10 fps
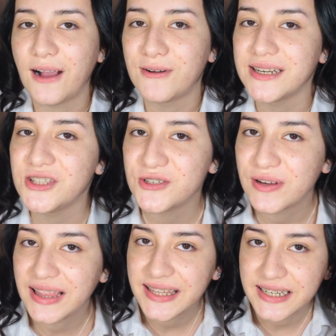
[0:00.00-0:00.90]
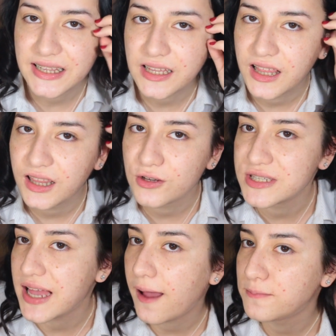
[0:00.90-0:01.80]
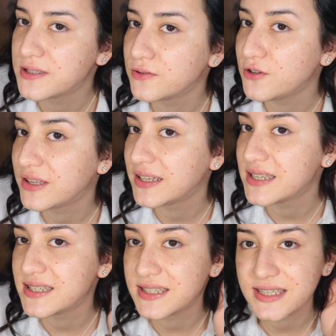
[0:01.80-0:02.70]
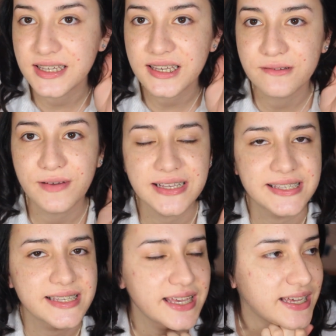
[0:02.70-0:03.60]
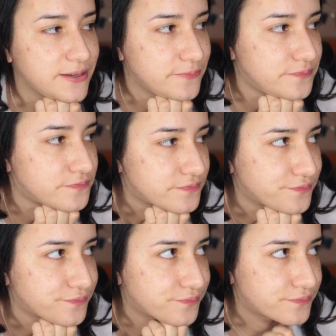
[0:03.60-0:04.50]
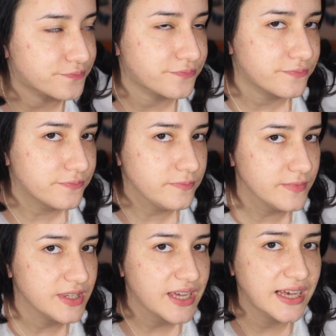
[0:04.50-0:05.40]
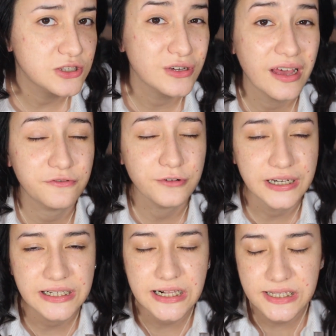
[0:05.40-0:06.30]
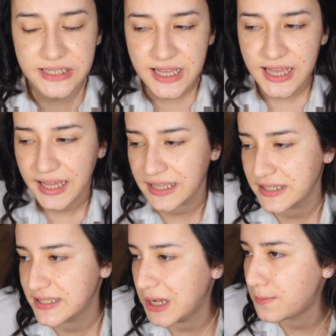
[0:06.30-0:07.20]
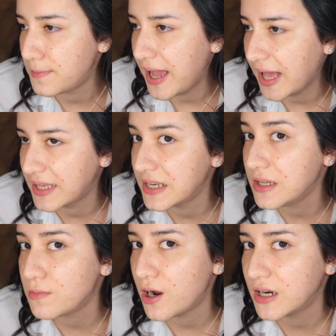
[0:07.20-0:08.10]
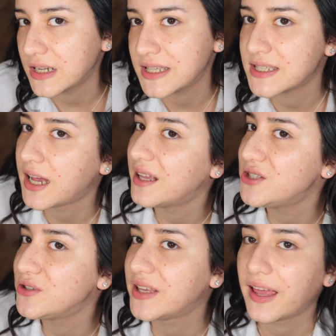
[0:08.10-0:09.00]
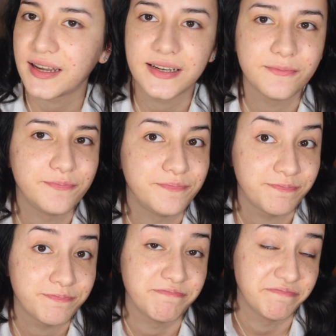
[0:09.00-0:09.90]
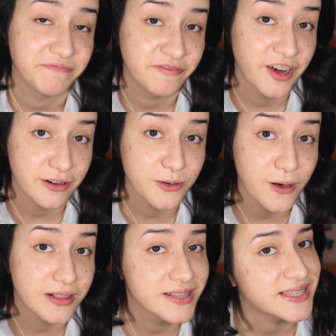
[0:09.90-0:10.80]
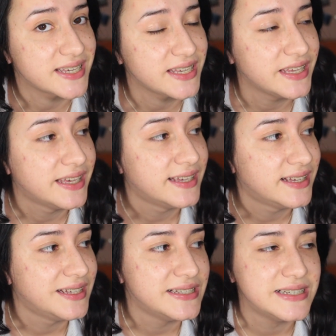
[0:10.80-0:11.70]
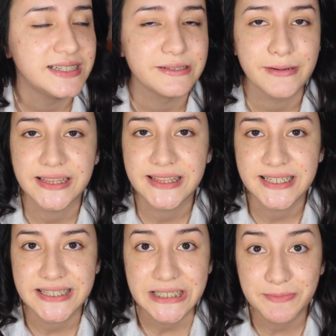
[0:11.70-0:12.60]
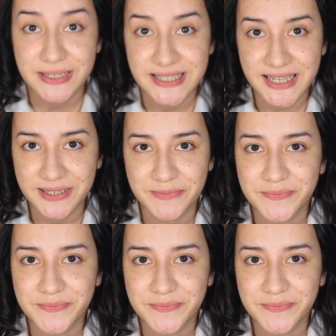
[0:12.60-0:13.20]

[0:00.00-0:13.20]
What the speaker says: I want to do a little close-up so you can see my skin. I do have freckles and some acne marks, as you can very well see, but this is my skin.